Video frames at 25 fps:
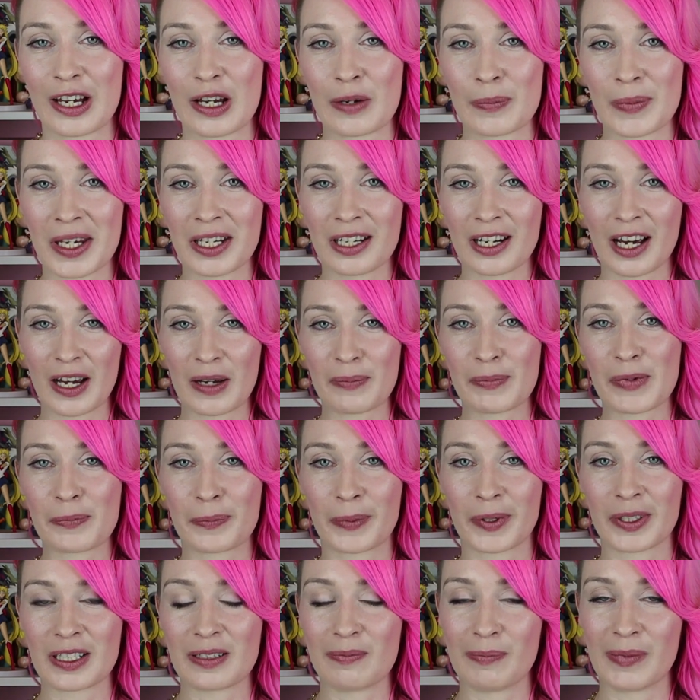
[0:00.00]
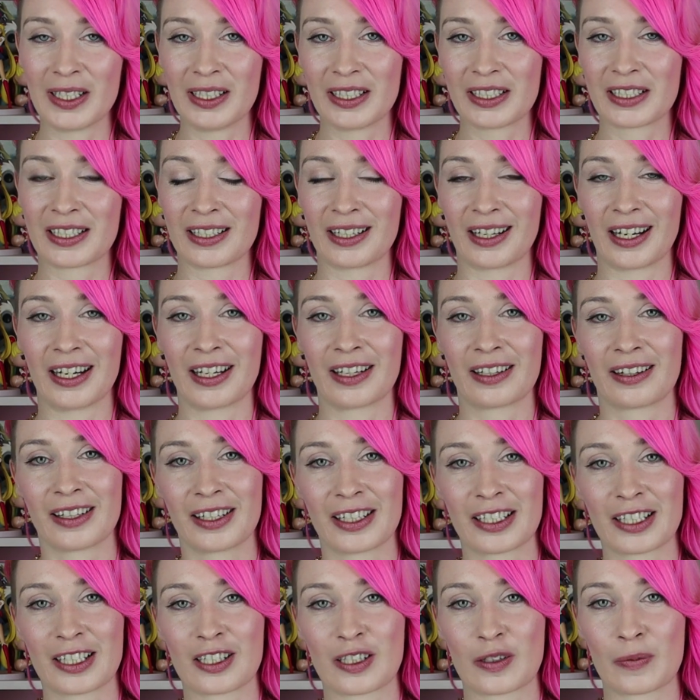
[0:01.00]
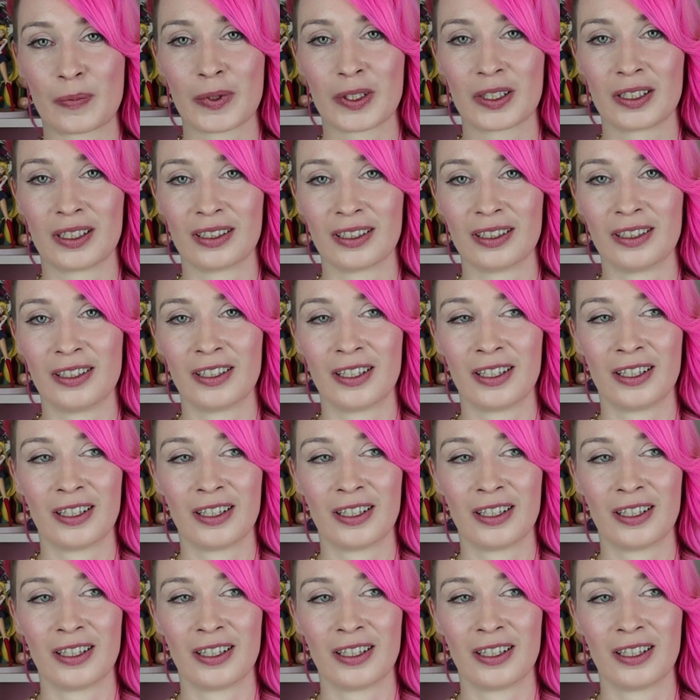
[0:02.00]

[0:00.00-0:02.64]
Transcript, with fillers: I mean, I'm a pretty militant atheist, but